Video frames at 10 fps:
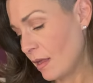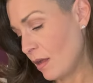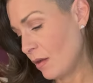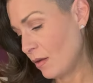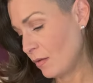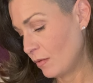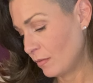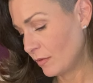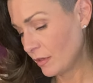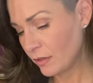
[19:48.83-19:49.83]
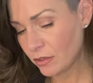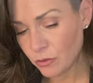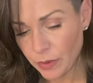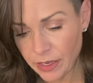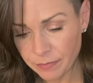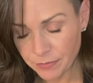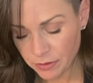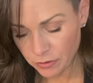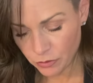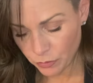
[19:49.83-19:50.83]
Oh, this is sweet. This
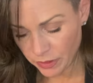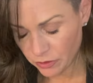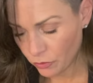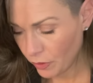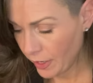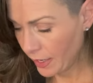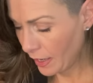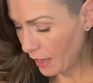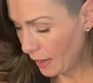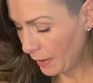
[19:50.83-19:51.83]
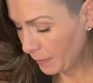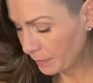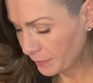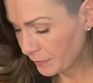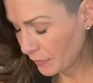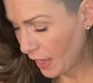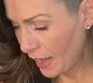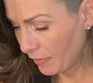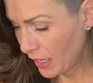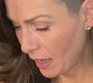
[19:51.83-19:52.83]
is a sweet story. I
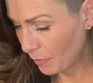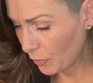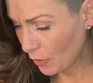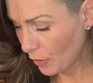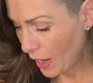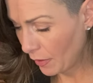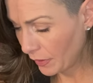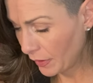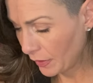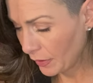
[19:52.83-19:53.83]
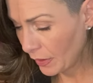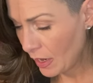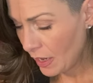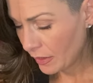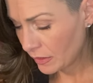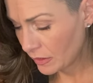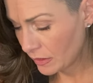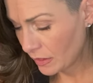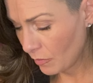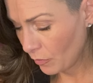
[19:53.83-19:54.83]
have the Emperor out here. This is
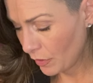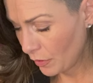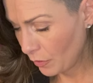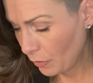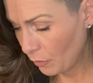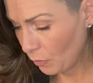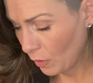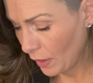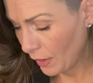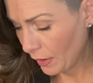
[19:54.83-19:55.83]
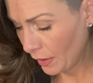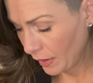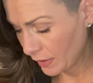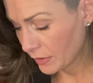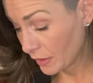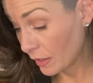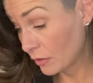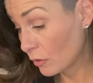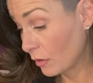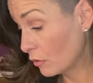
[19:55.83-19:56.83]
someone who
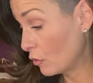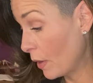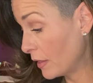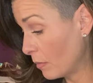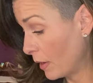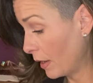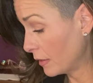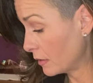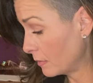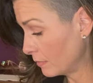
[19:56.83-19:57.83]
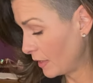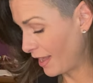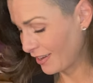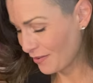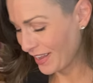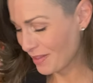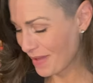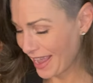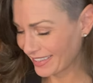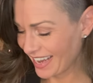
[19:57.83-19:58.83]
is quite the boss, quite the
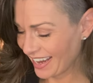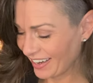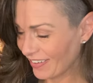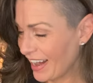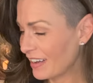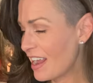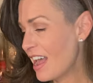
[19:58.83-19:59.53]
Mac Daddy, right?